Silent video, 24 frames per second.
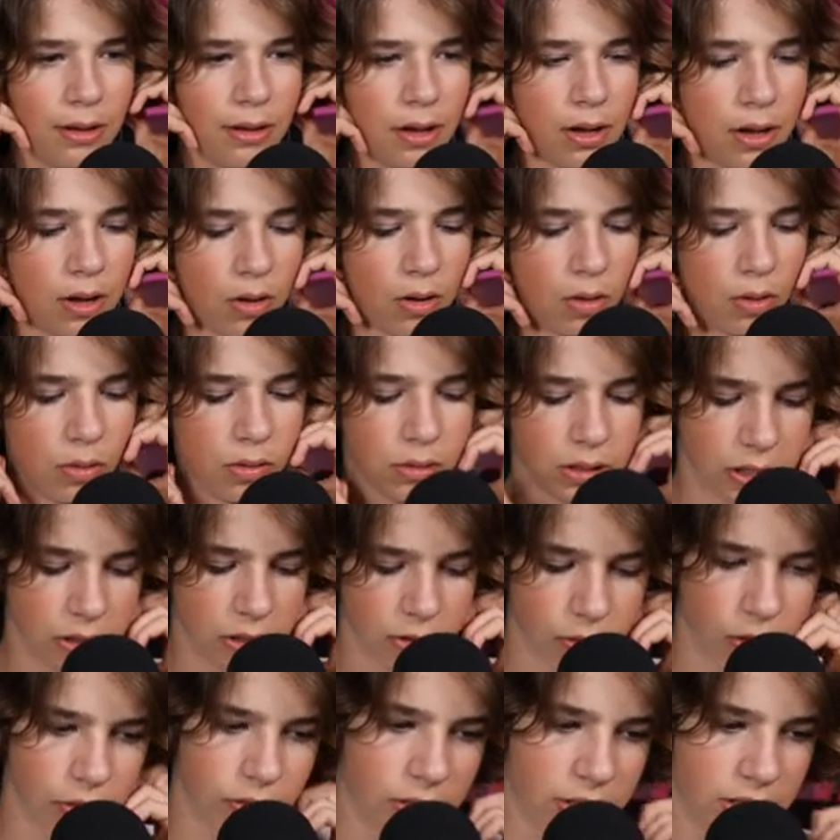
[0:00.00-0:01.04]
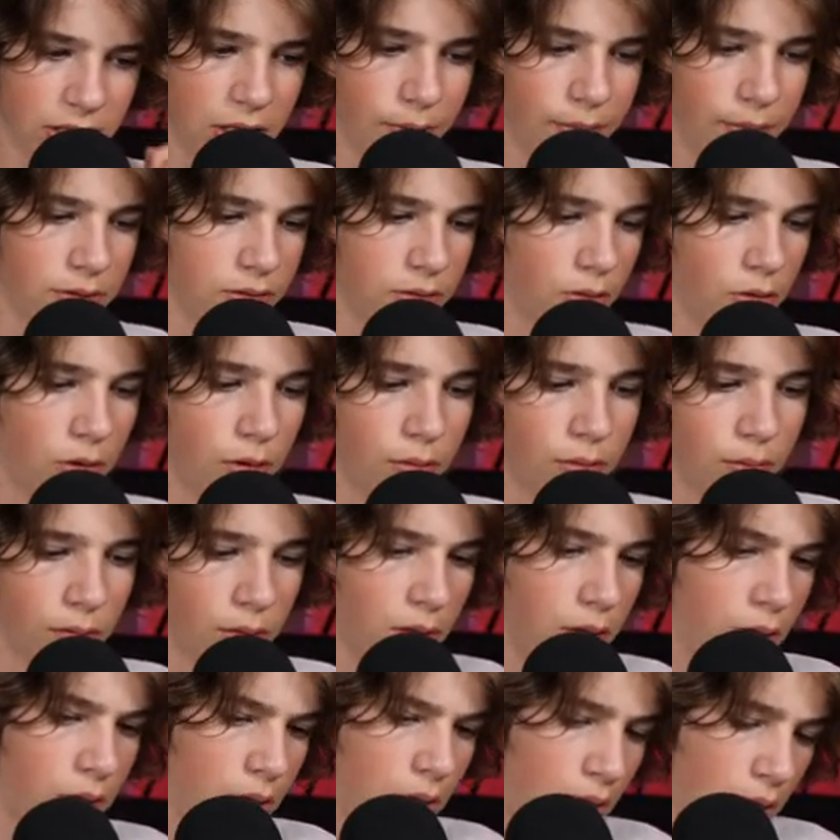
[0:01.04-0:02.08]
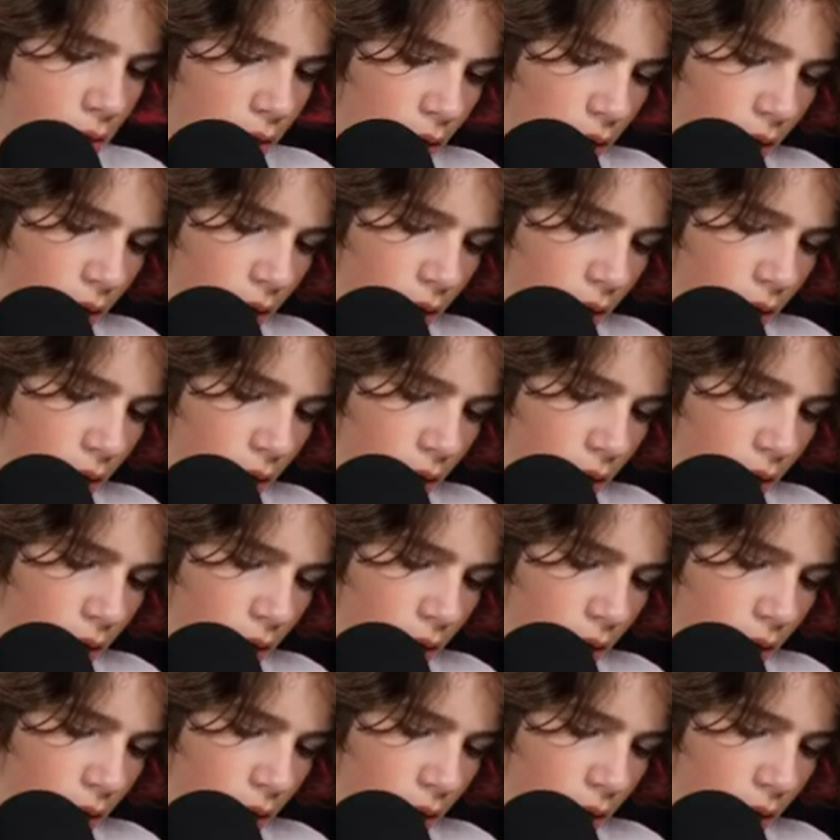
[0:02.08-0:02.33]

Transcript: Holy crow, these earbuds are horrible. All